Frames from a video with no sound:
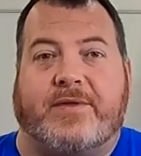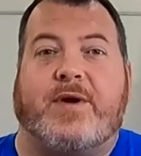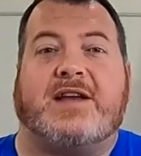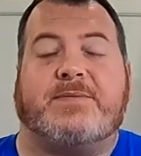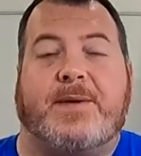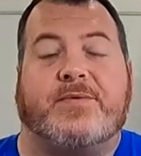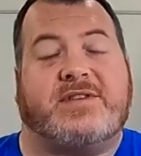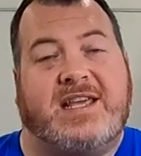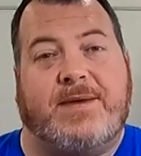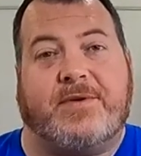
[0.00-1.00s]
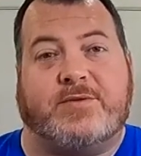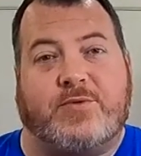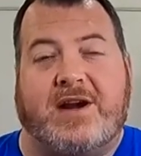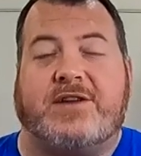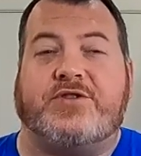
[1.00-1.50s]
The wax paper is key because
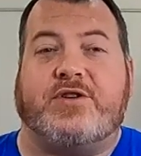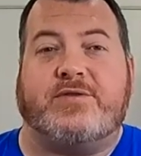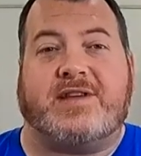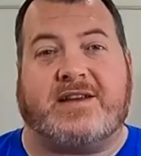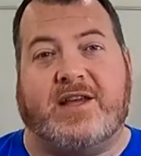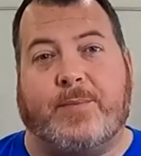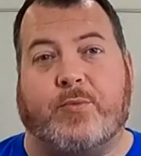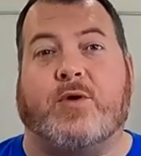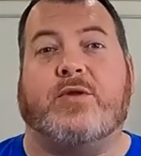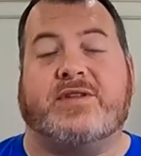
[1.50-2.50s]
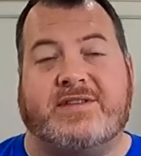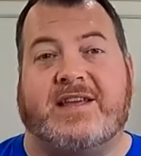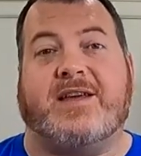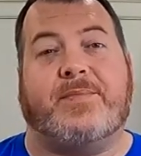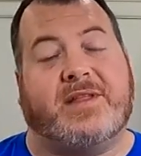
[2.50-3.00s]
we're going to actually use that to help roll this
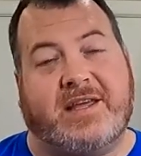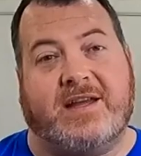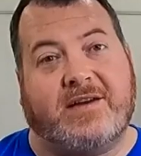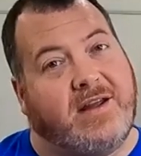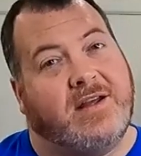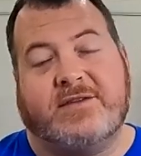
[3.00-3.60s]
thing up in the end,